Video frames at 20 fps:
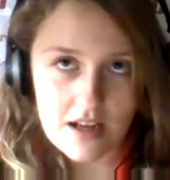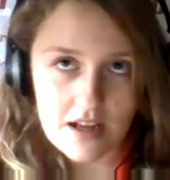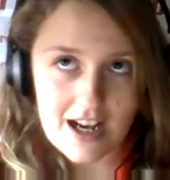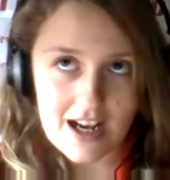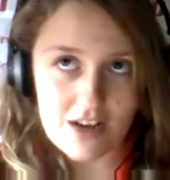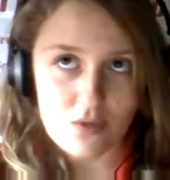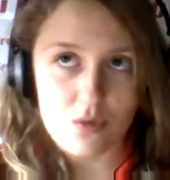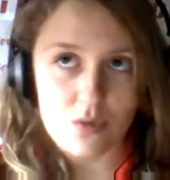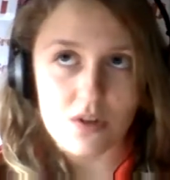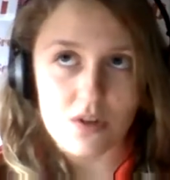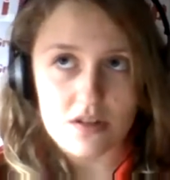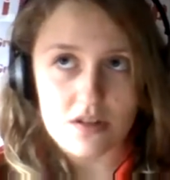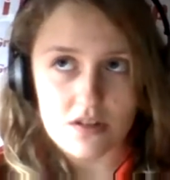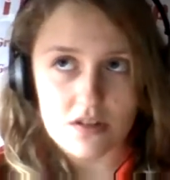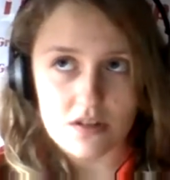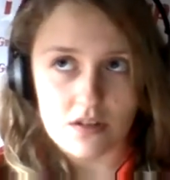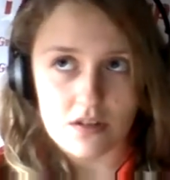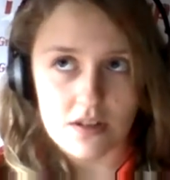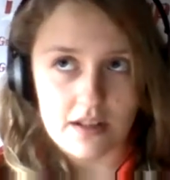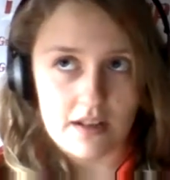1:30
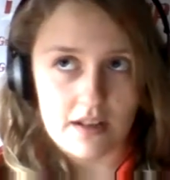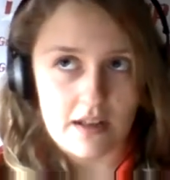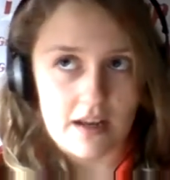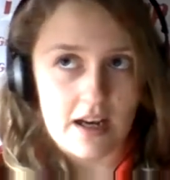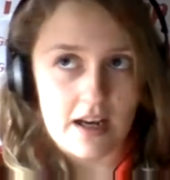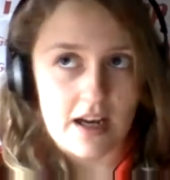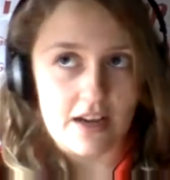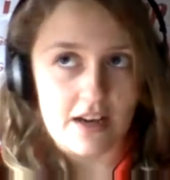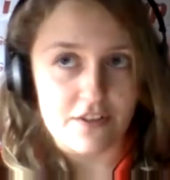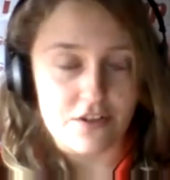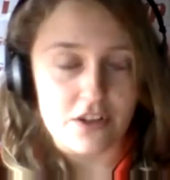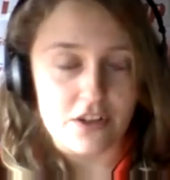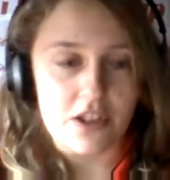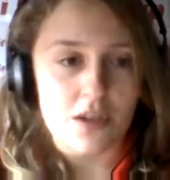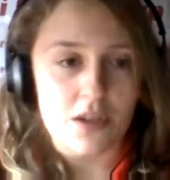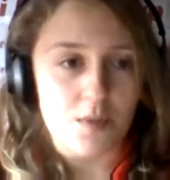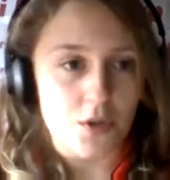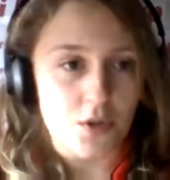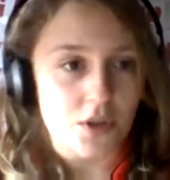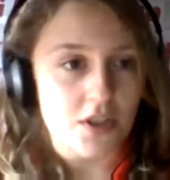till like 3:30 in
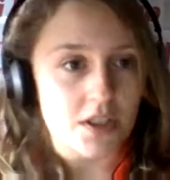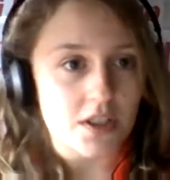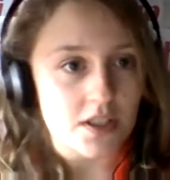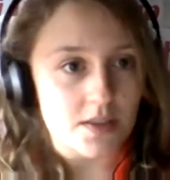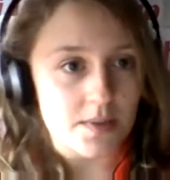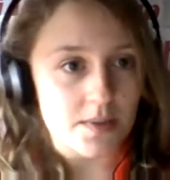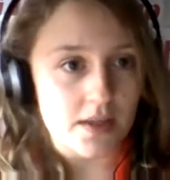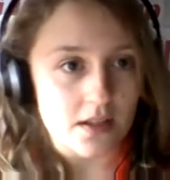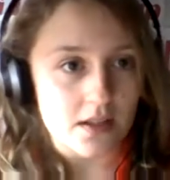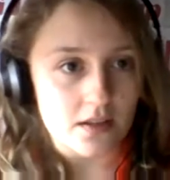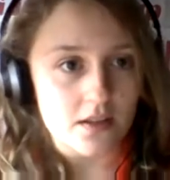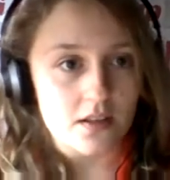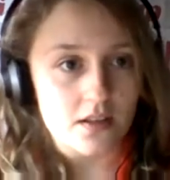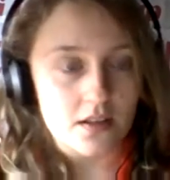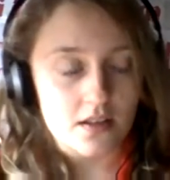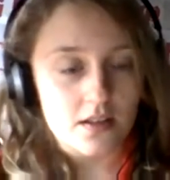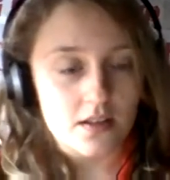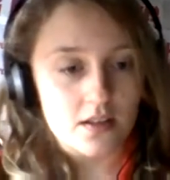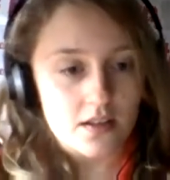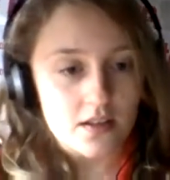the morning as well.
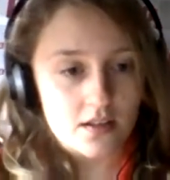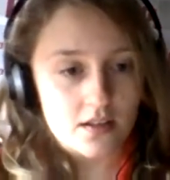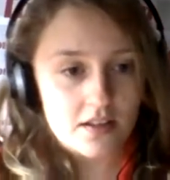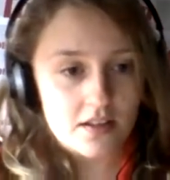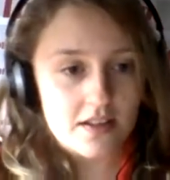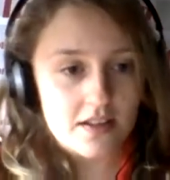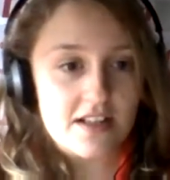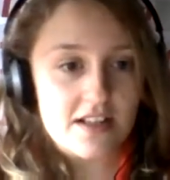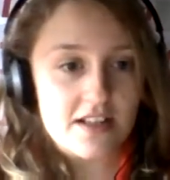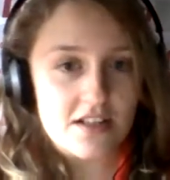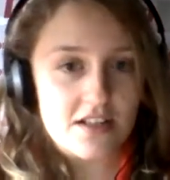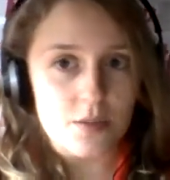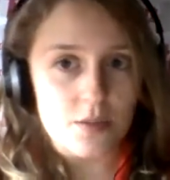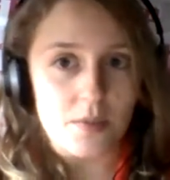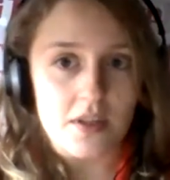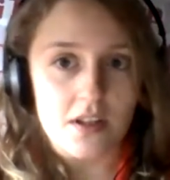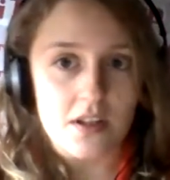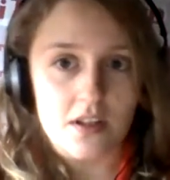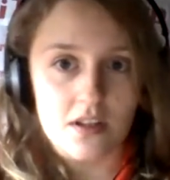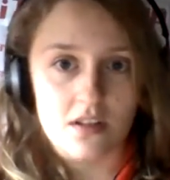That's their
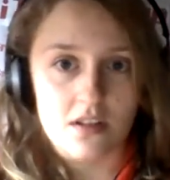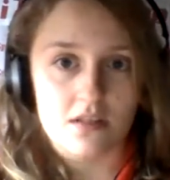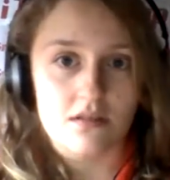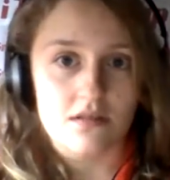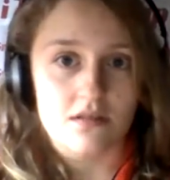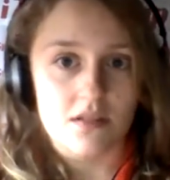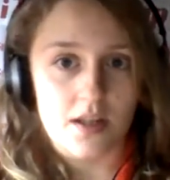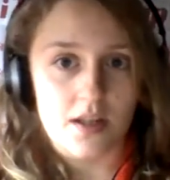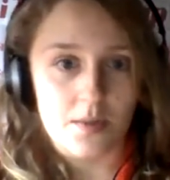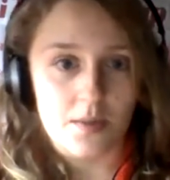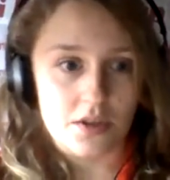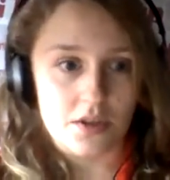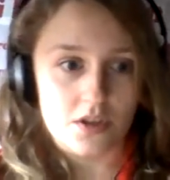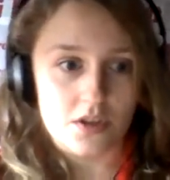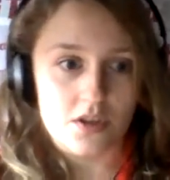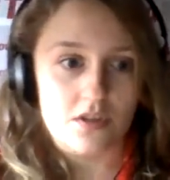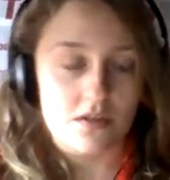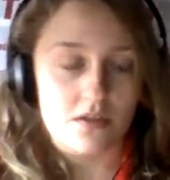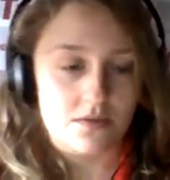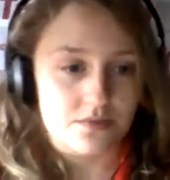peak hours.